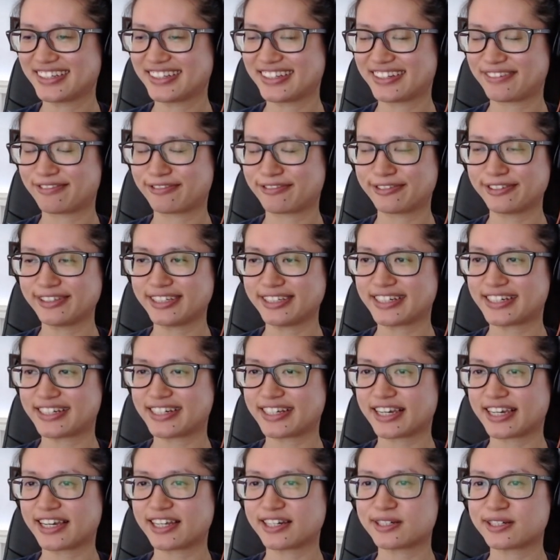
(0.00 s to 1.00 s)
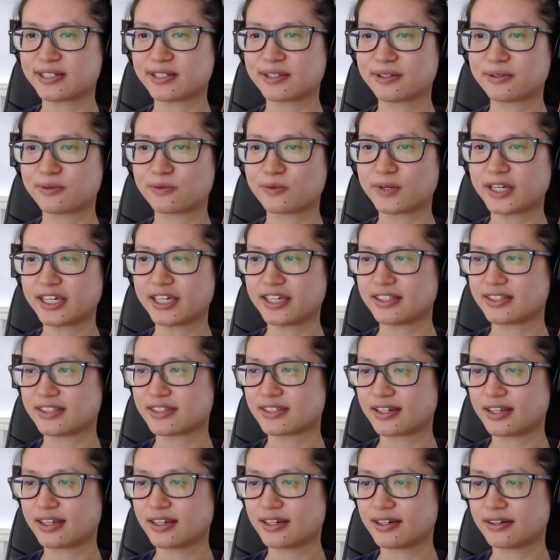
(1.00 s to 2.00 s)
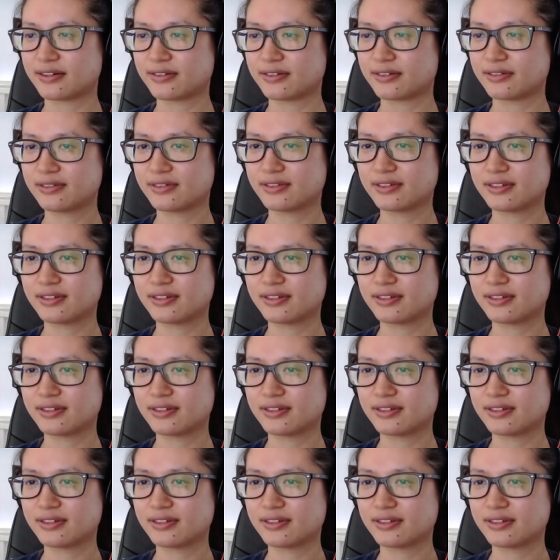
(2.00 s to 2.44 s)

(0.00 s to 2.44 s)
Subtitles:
I'm really digging into the weeds now.